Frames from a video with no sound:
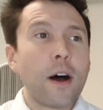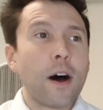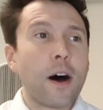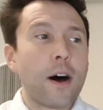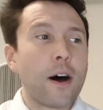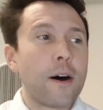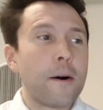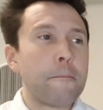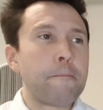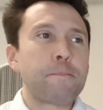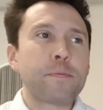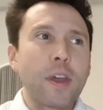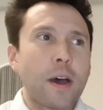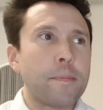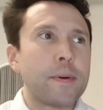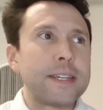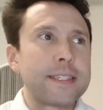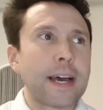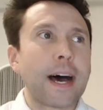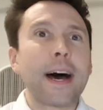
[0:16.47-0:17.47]
Um,
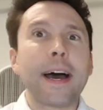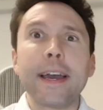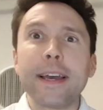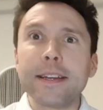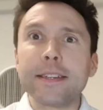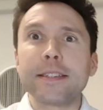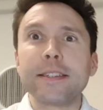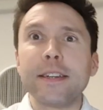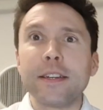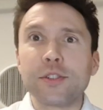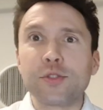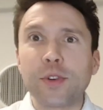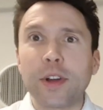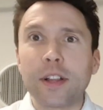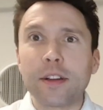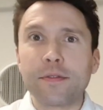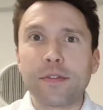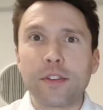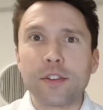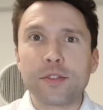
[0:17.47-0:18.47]
I've been dying to see a
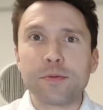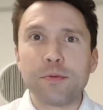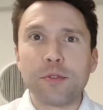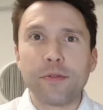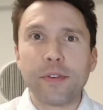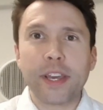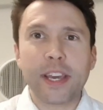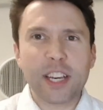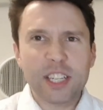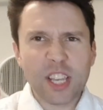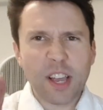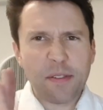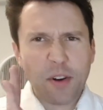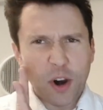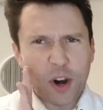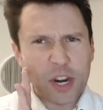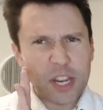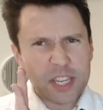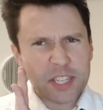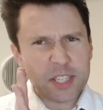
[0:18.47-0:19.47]
trailer for this movie because I've
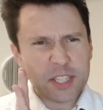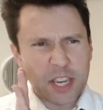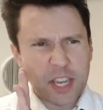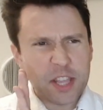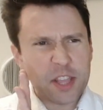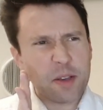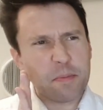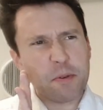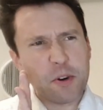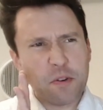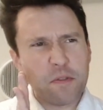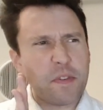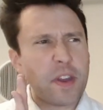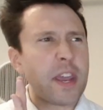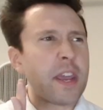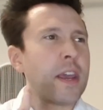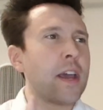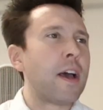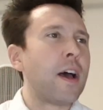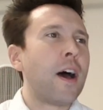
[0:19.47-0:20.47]
already seen the
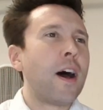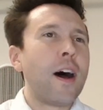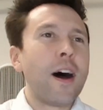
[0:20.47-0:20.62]
movie.